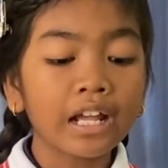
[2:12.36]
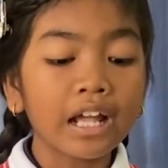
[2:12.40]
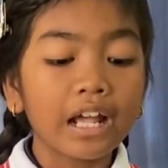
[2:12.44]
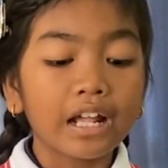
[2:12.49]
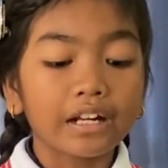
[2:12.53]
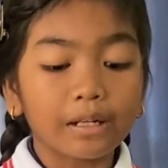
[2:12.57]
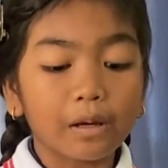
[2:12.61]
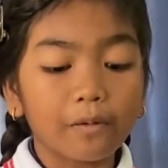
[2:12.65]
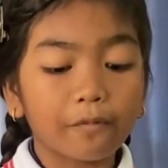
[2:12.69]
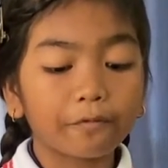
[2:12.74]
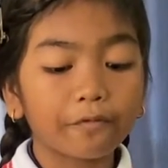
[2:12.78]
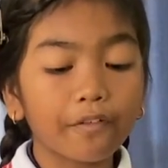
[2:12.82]

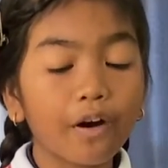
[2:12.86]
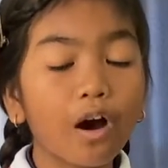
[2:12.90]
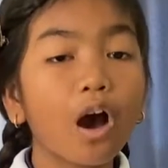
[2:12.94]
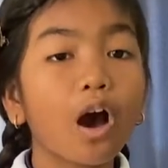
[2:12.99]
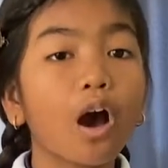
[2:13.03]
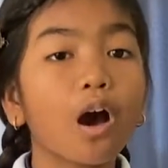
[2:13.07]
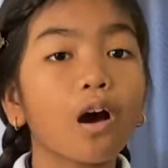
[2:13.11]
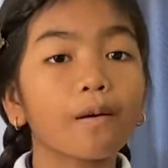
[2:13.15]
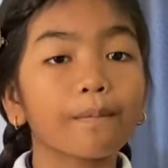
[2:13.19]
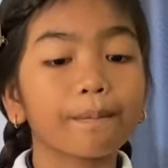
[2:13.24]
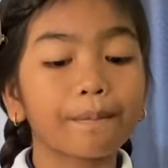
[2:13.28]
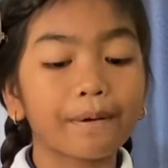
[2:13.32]
The
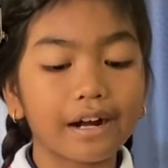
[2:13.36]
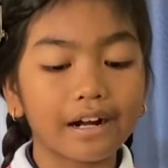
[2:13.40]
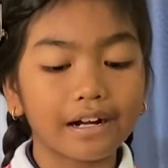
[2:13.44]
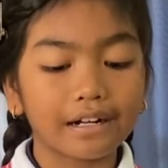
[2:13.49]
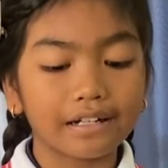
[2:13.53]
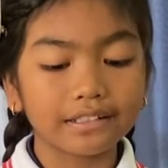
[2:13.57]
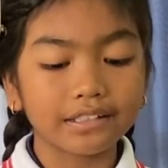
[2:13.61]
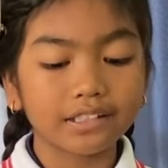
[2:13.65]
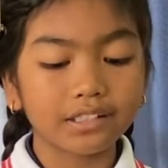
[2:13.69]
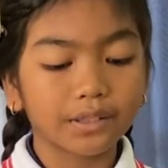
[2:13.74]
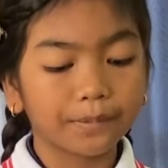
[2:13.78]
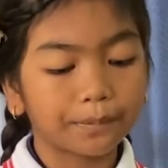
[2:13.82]
four
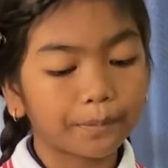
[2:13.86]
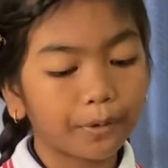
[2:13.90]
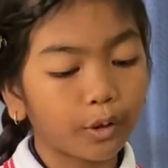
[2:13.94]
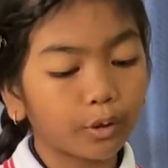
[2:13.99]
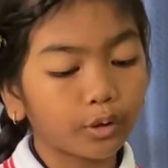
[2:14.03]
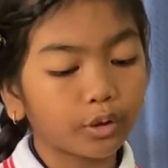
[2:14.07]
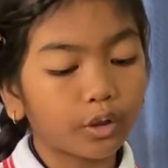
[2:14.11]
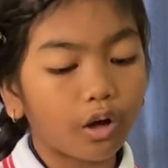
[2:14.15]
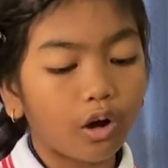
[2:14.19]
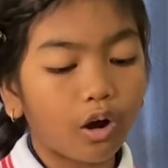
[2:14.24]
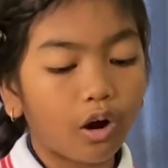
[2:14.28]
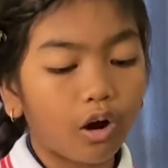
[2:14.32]
hoppers
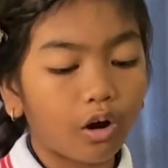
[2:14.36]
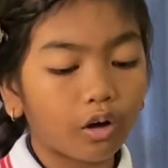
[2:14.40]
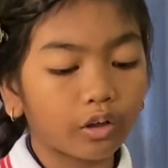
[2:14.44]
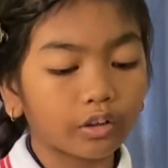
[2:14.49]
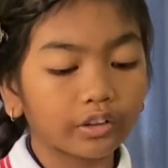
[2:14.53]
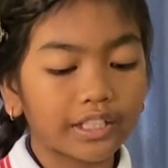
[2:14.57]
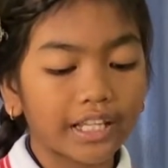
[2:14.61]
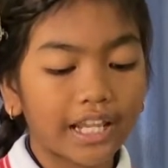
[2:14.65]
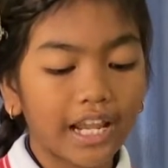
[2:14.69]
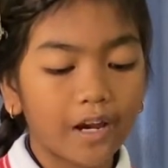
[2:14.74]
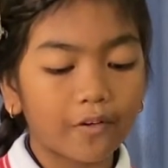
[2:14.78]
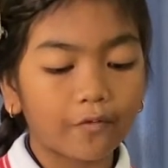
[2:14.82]
put
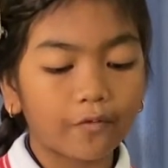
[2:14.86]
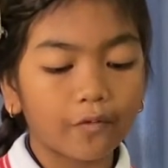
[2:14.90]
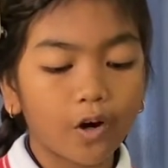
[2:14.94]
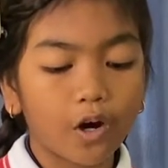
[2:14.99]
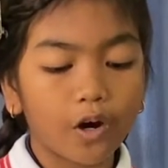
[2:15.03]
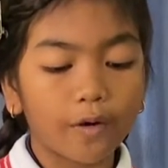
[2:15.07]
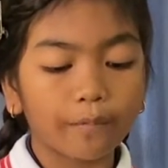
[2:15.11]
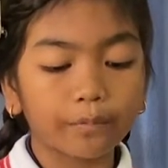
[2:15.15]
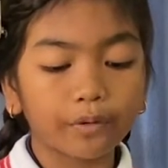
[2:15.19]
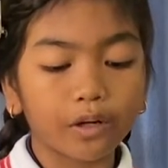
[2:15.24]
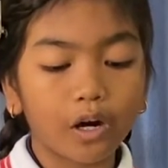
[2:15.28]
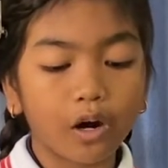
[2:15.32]
on their
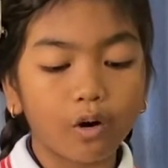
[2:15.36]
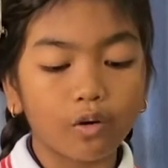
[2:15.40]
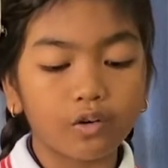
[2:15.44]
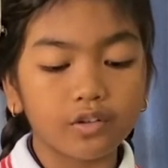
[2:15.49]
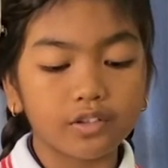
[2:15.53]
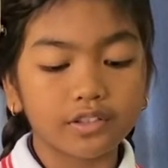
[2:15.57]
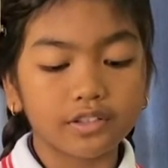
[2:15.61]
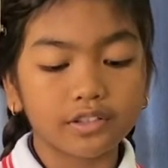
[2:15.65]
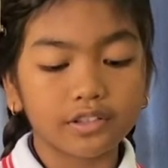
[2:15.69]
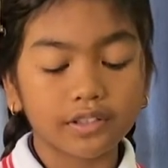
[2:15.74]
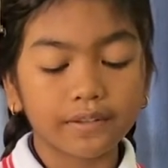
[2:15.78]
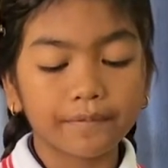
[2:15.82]
warm
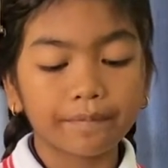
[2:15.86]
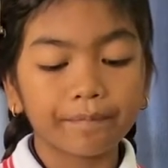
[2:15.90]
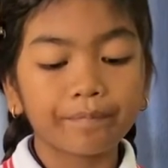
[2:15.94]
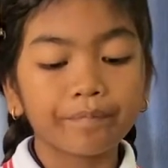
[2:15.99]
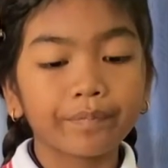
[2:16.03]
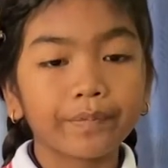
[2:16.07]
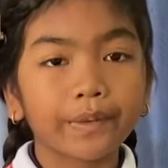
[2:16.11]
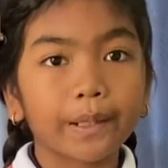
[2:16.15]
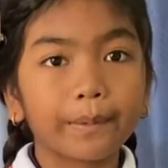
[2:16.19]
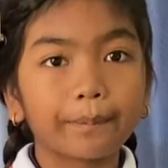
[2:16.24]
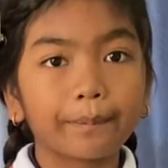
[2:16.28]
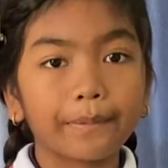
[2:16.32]
coats,
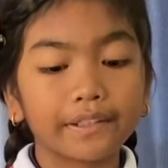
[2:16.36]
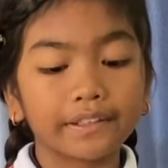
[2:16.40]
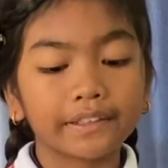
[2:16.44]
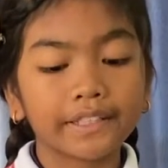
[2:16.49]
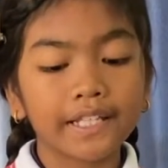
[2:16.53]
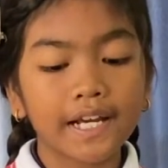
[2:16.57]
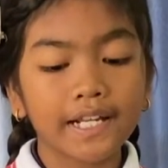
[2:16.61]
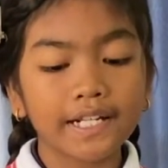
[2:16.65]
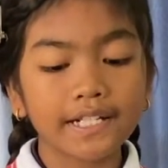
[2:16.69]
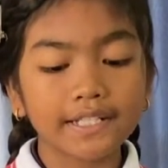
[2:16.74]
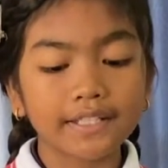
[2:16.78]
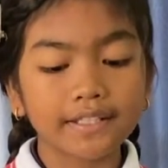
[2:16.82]

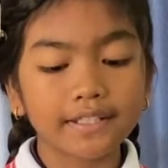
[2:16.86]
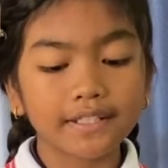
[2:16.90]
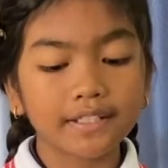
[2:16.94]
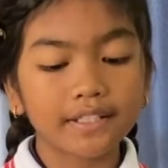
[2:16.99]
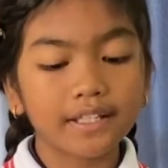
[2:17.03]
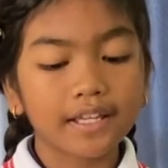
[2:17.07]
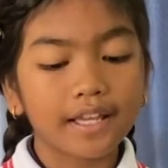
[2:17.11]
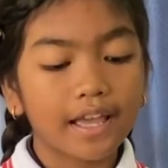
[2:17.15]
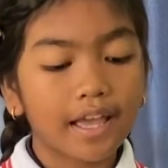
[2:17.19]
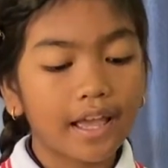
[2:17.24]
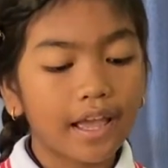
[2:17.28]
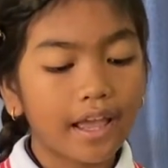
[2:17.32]
mittens,
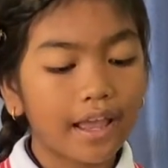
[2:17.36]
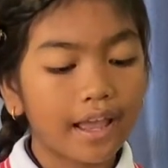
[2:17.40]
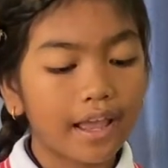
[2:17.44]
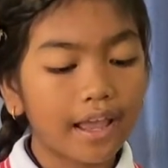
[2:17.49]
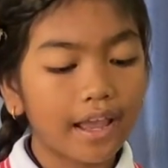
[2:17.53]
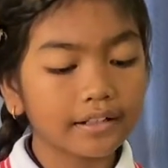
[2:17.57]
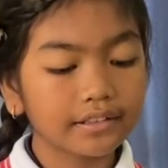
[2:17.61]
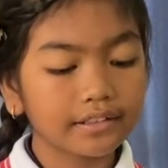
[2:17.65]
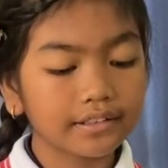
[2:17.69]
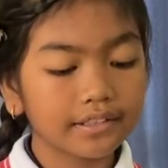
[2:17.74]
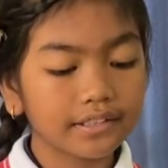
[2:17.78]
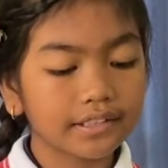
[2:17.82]

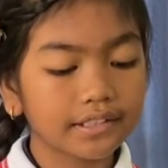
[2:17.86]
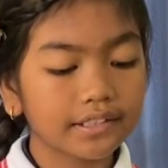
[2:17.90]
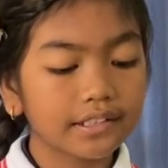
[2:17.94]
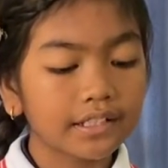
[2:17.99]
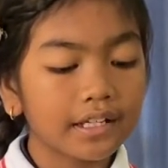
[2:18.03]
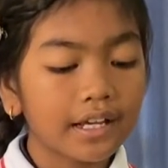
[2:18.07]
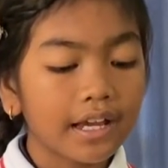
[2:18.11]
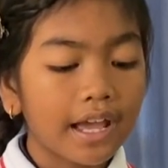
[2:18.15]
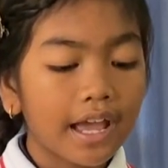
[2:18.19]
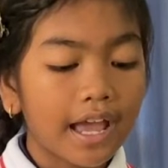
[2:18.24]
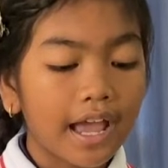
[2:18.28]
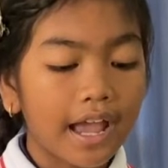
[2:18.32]
hats,
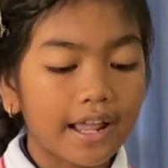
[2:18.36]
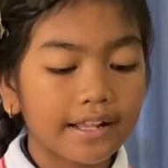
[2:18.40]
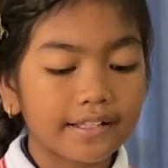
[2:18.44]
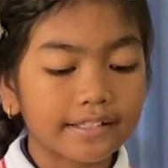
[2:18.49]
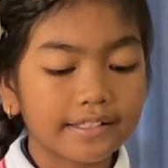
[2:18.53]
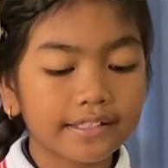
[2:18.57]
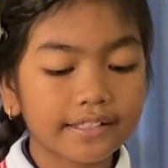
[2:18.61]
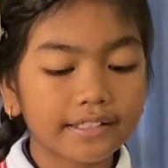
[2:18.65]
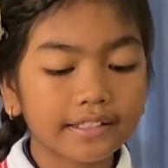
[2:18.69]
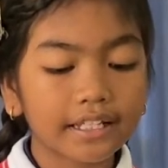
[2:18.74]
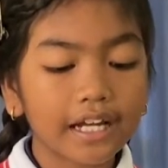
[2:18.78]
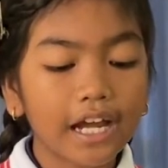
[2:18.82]
and
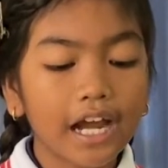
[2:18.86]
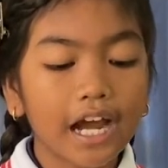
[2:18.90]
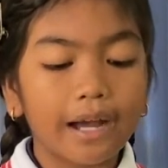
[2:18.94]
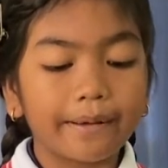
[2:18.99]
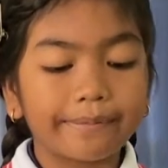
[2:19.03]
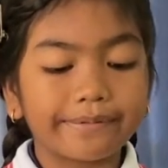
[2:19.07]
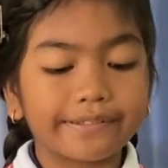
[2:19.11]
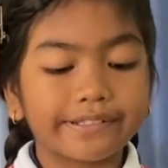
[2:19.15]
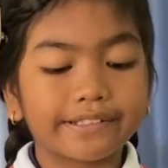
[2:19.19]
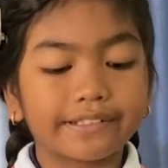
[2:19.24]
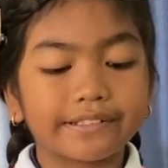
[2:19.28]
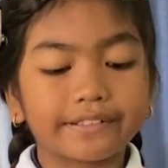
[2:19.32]

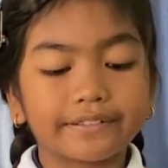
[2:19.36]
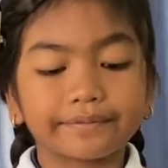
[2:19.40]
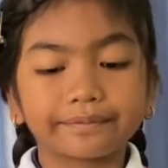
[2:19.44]
scarves.